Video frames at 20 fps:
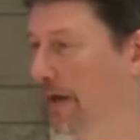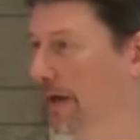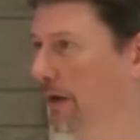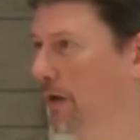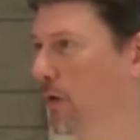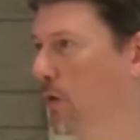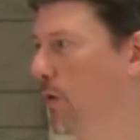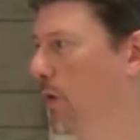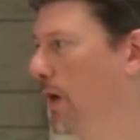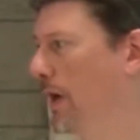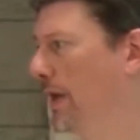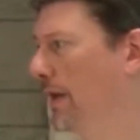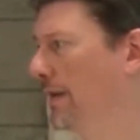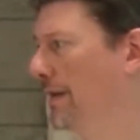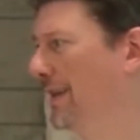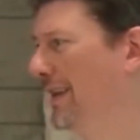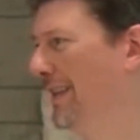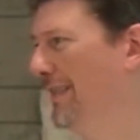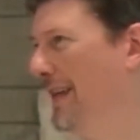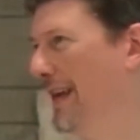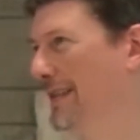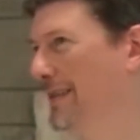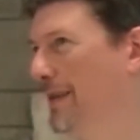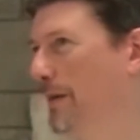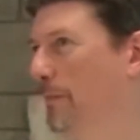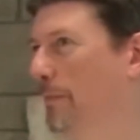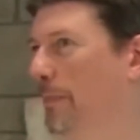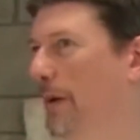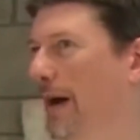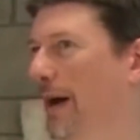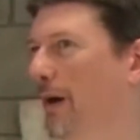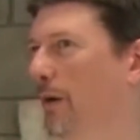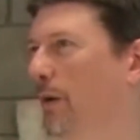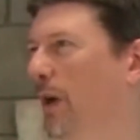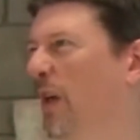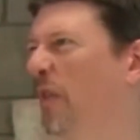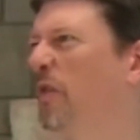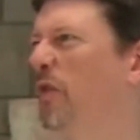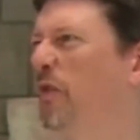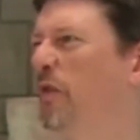but a coin that's
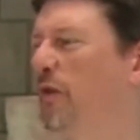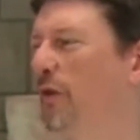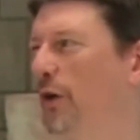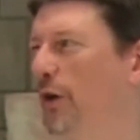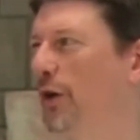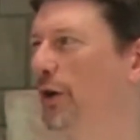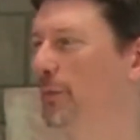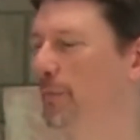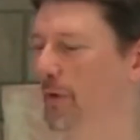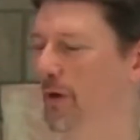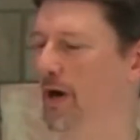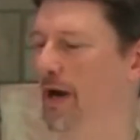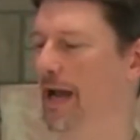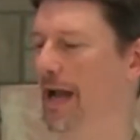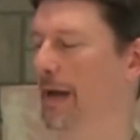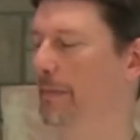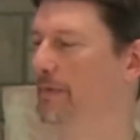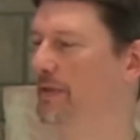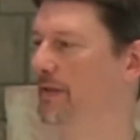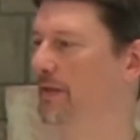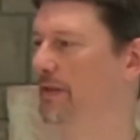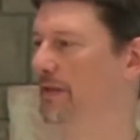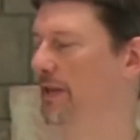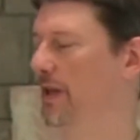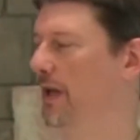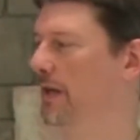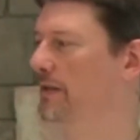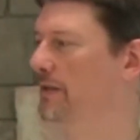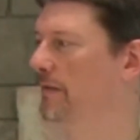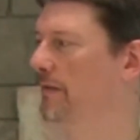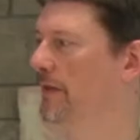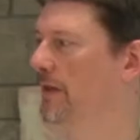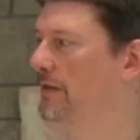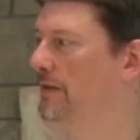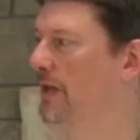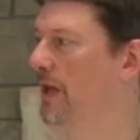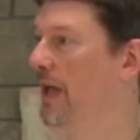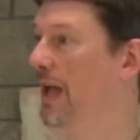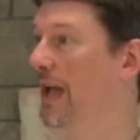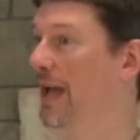about a third, perhaps, the size of
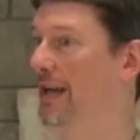this.